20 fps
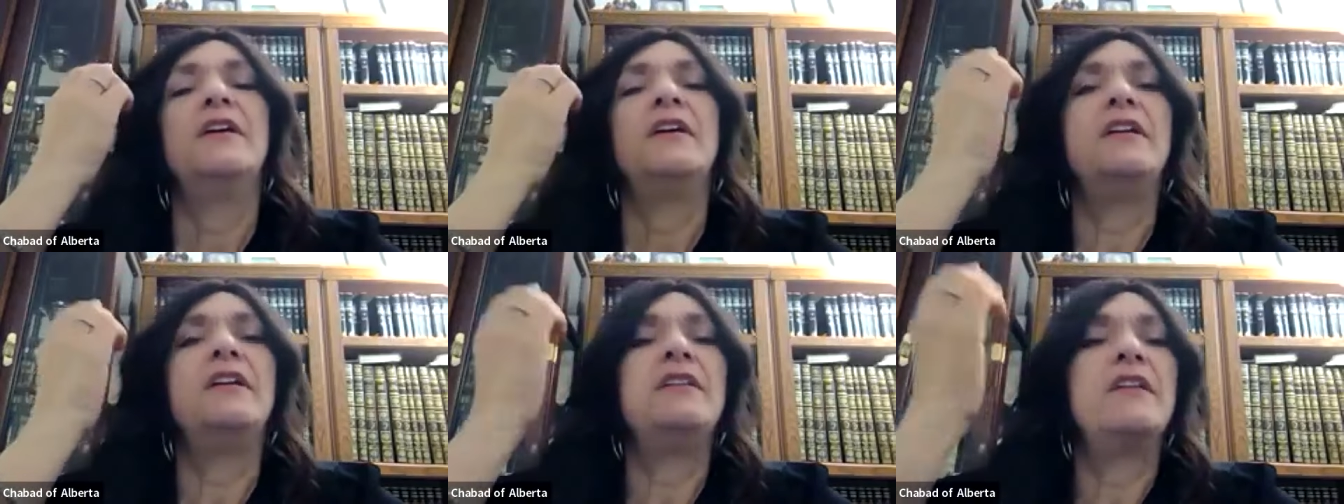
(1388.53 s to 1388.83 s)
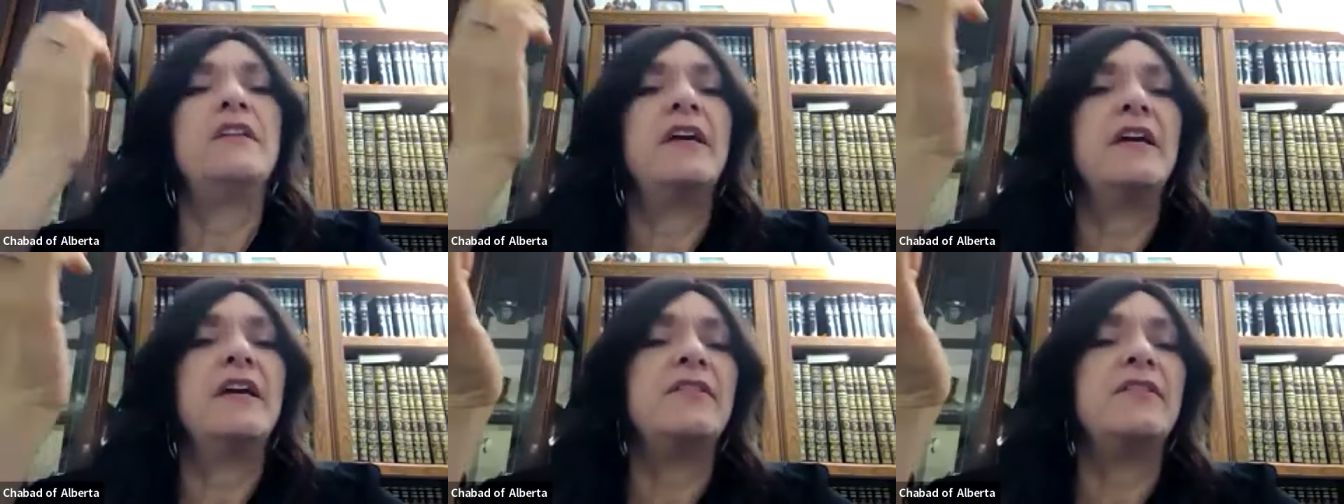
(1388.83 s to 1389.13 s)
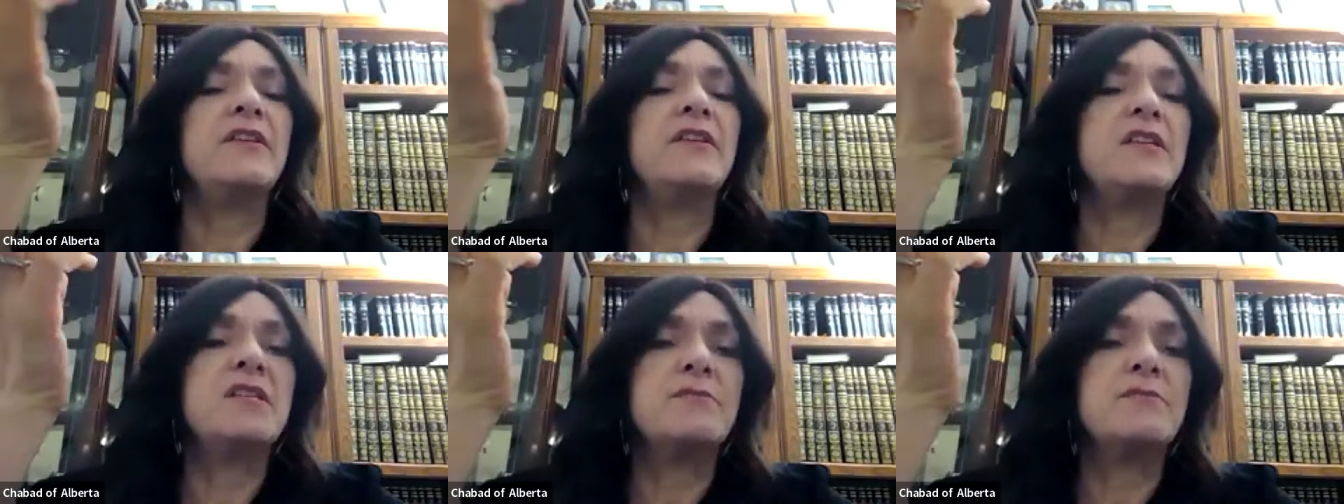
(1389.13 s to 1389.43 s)
in the
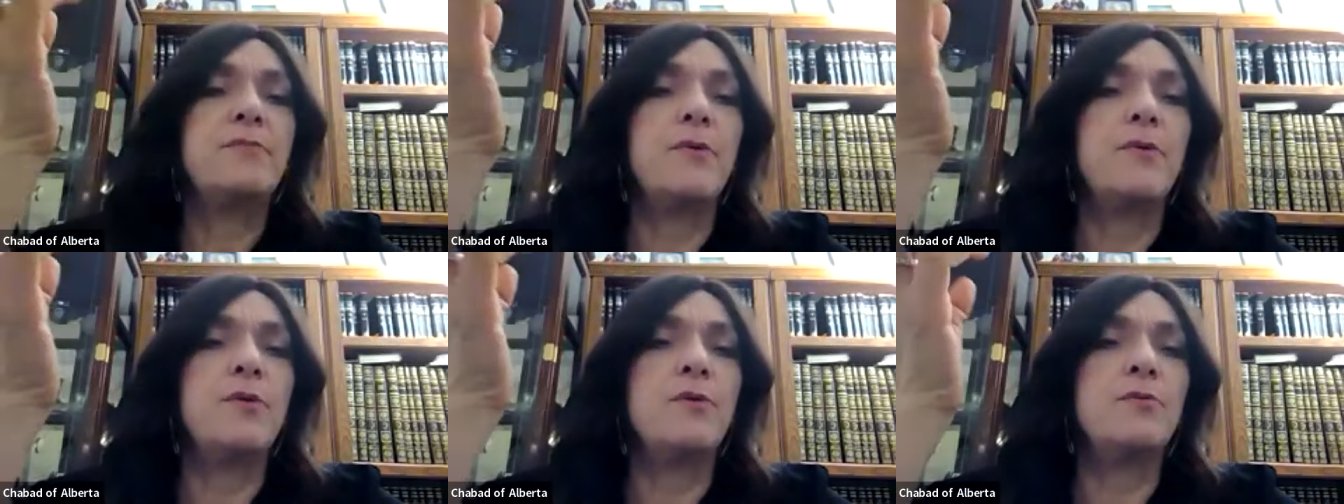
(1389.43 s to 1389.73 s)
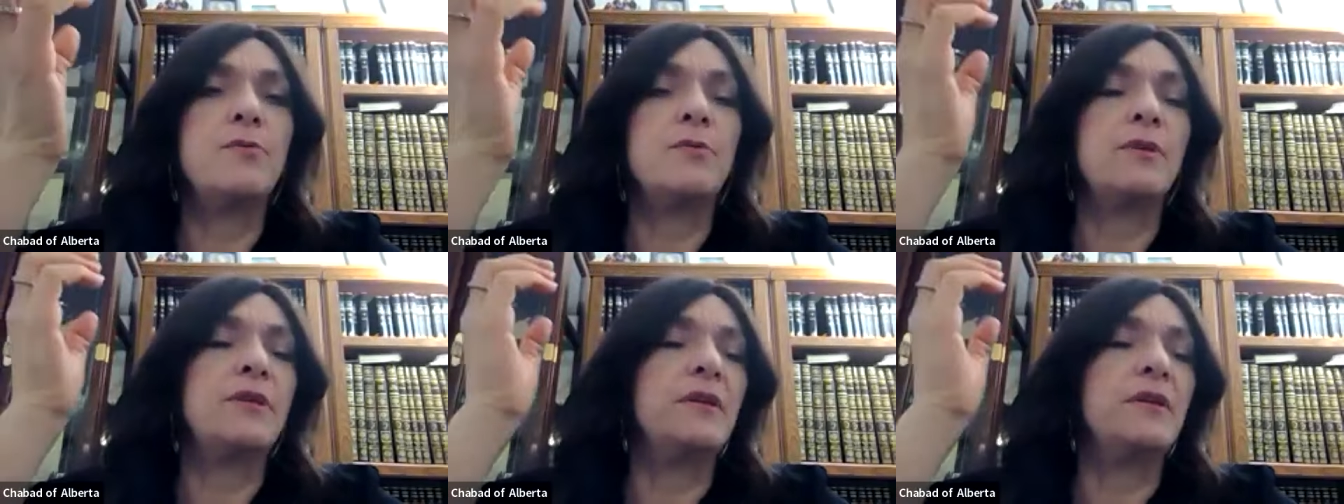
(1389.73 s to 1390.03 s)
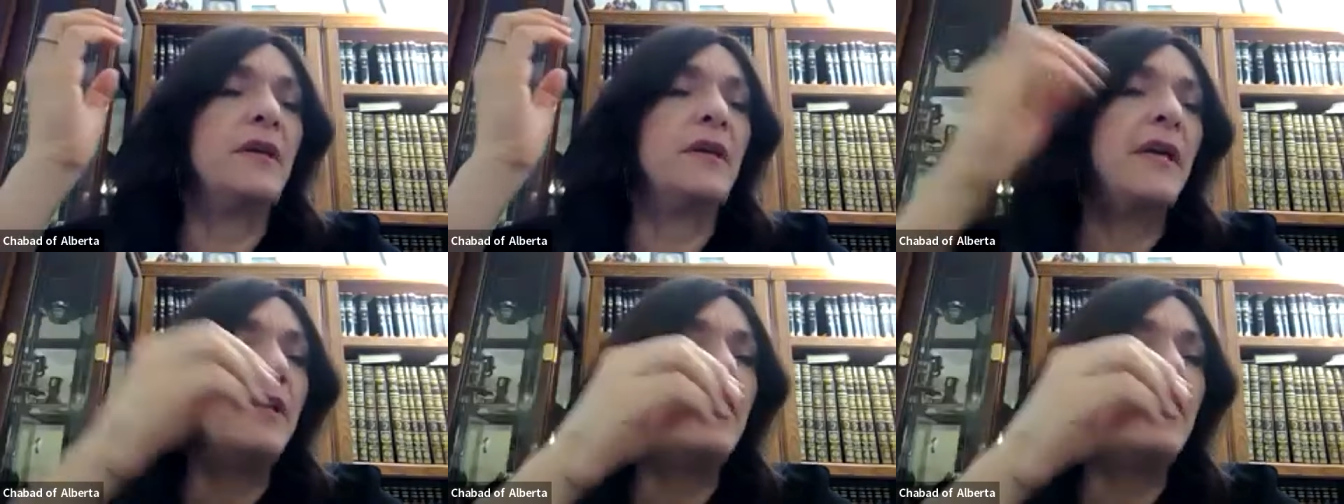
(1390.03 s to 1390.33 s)
end, they spoke with the
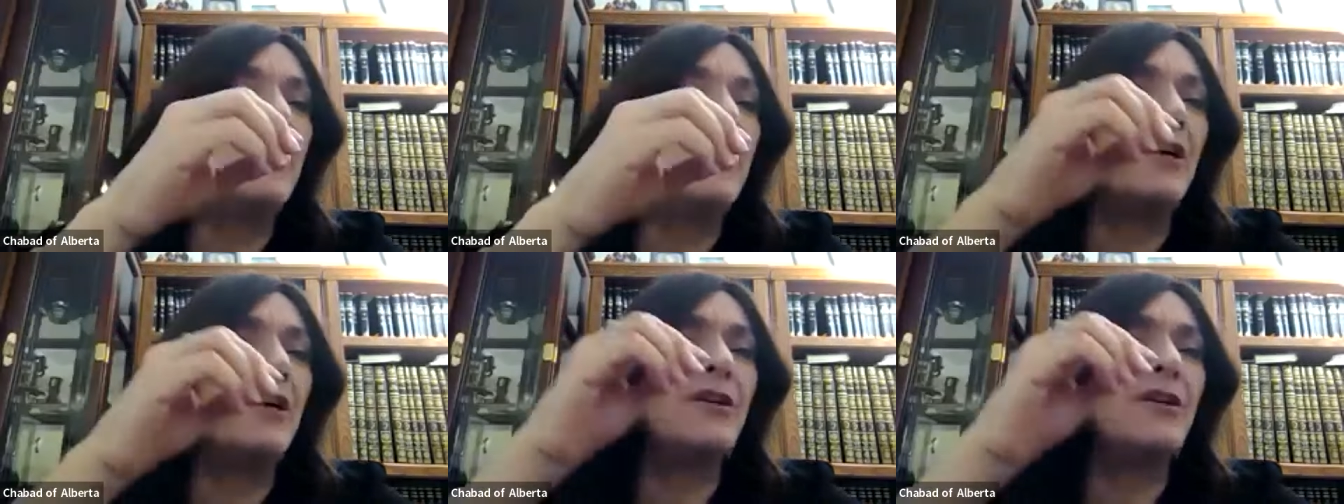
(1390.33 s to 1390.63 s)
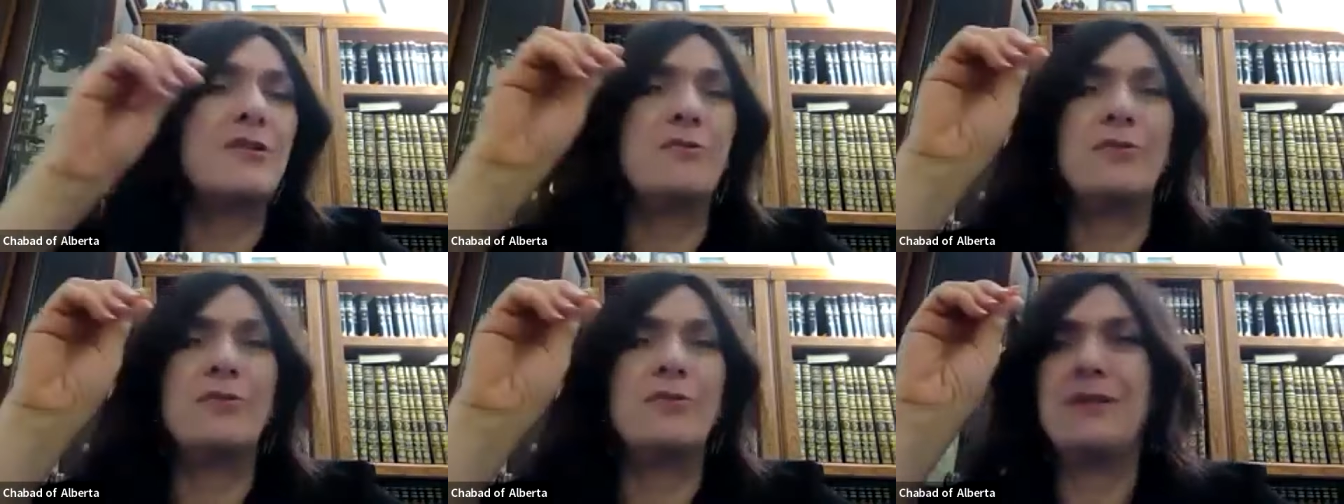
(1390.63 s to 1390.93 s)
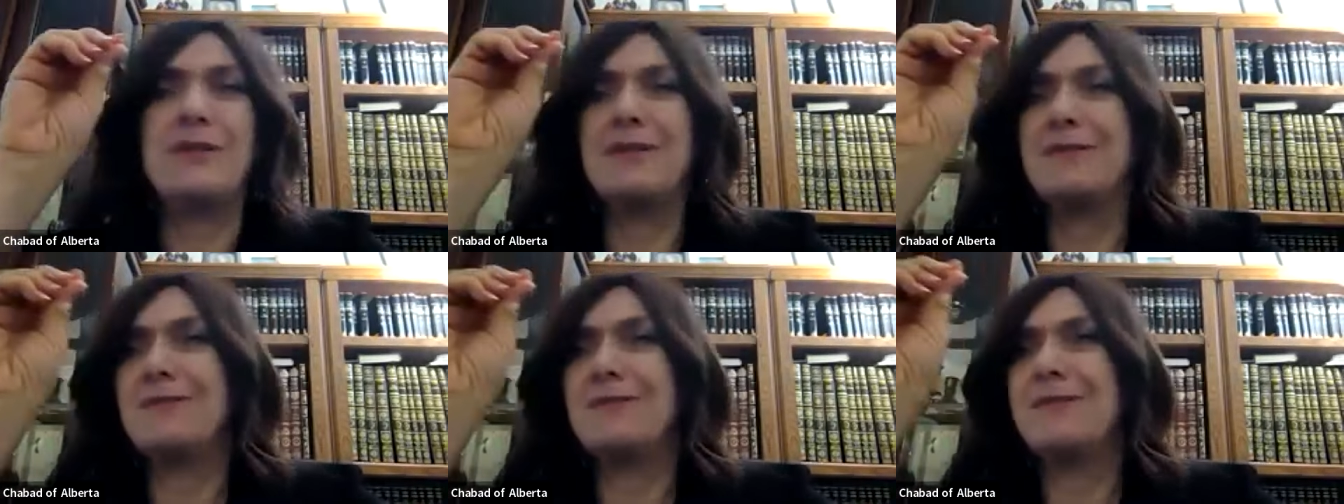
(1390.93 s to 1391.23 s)
head doctor,
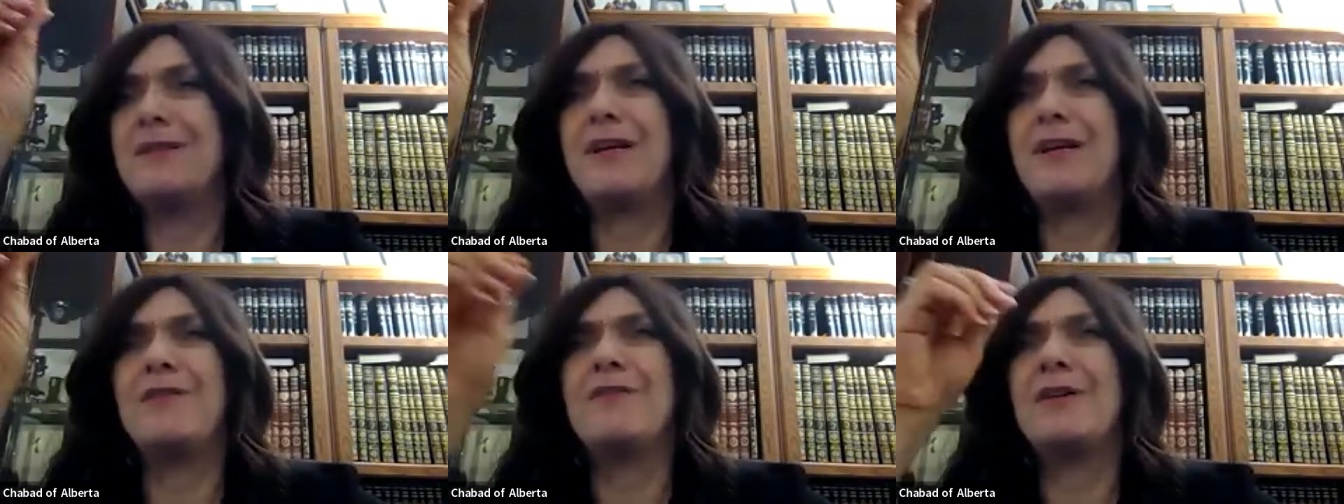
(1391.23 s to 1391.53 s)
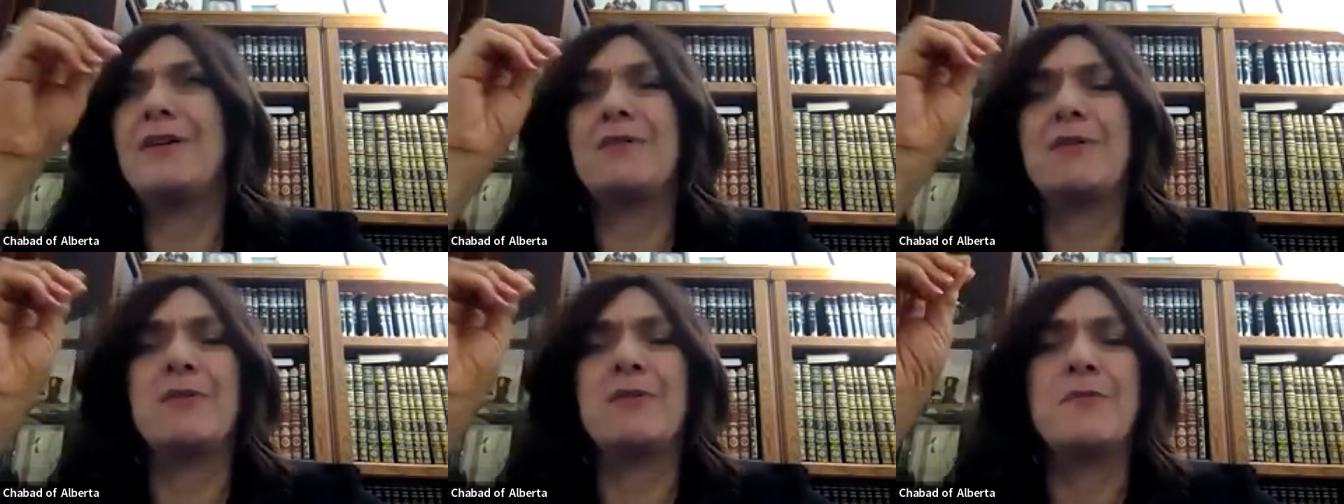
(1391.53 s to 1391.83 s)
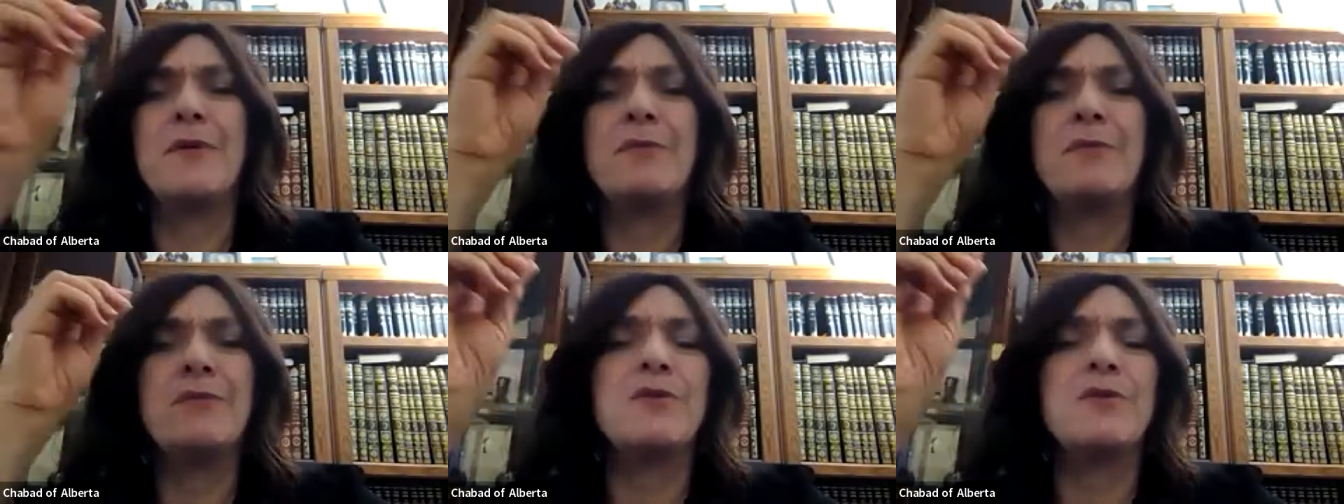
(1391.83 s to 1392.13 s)
with the I don't
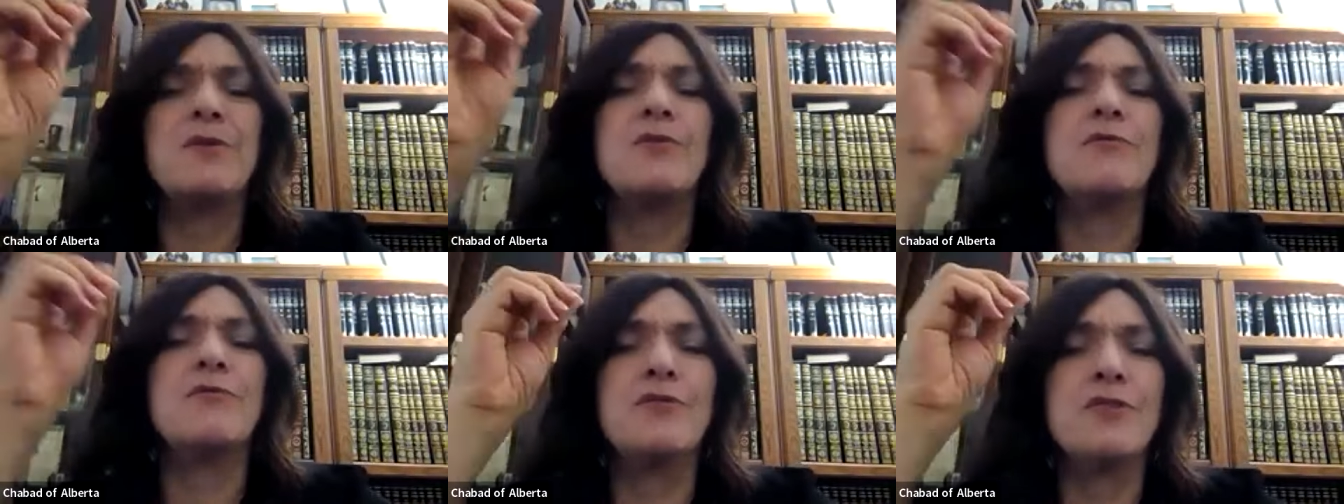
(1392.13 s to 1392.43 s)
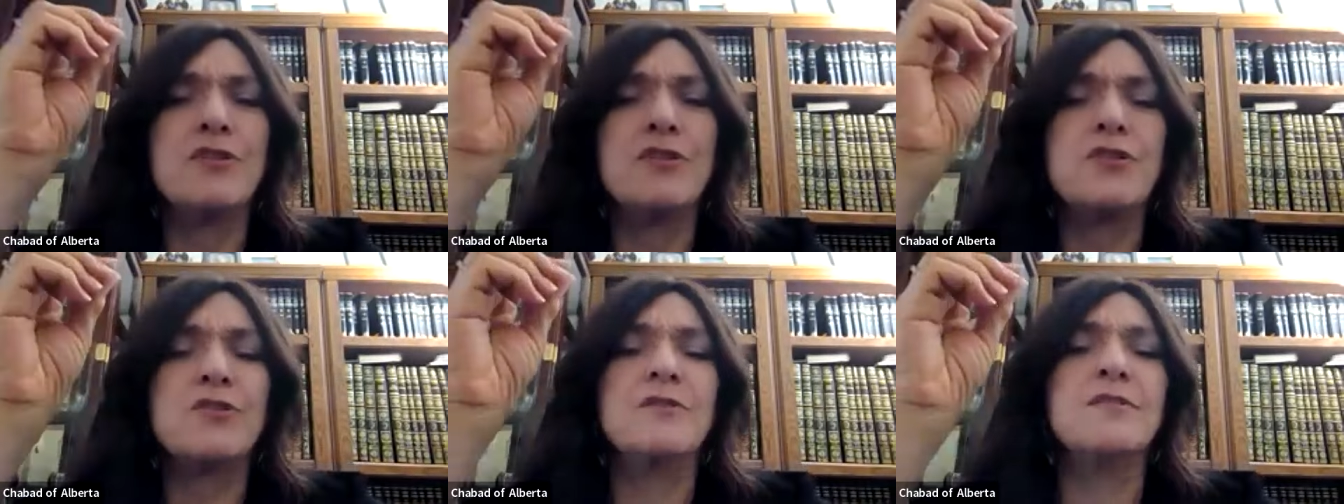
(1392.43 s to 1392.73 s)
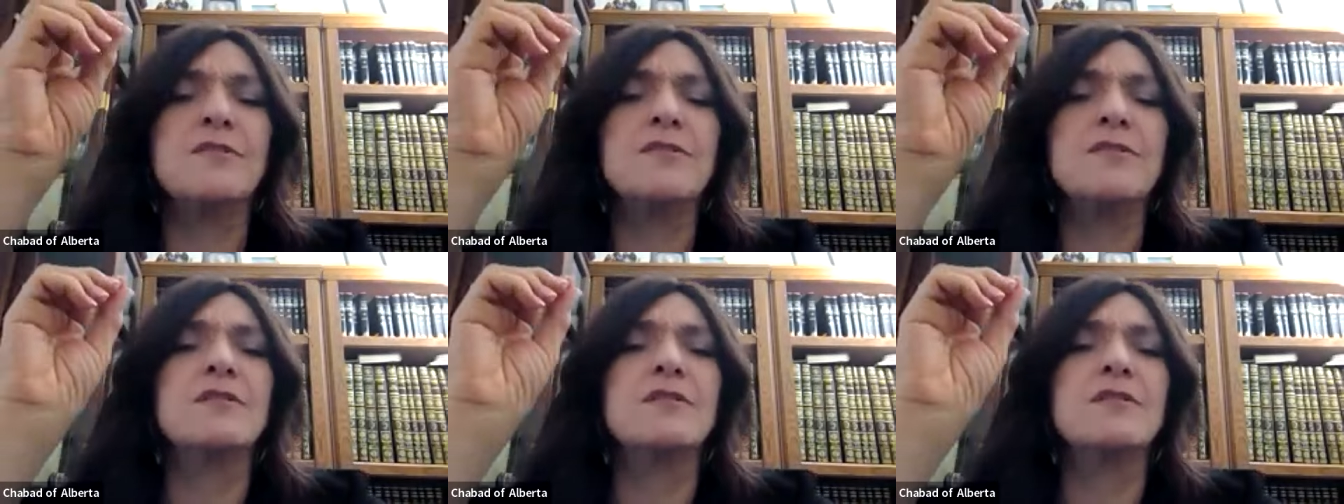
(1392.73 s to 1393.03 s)
remember the
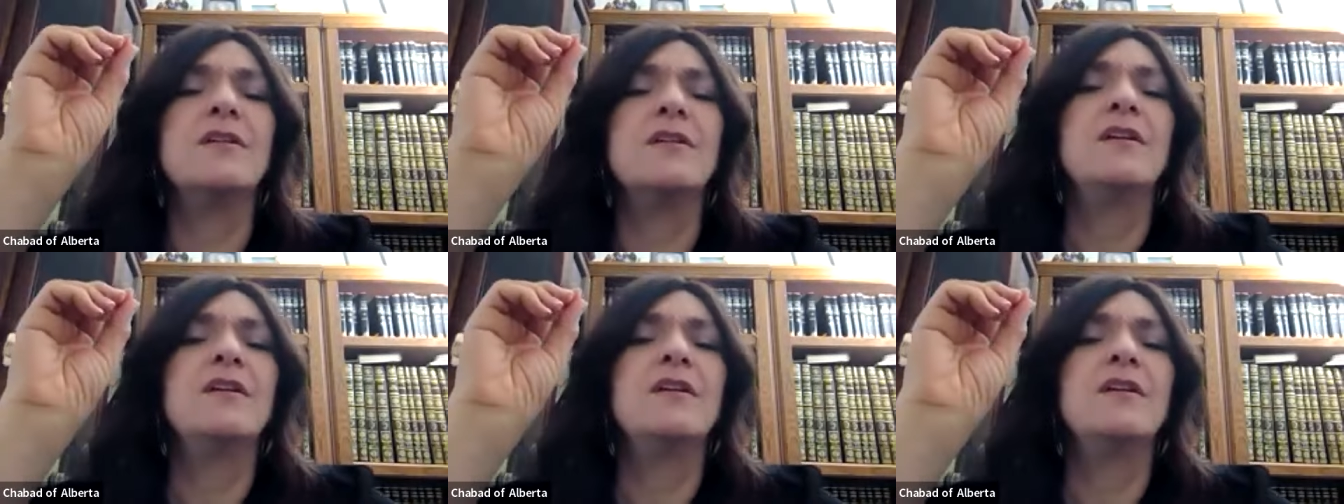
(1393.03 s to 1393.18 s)
officials.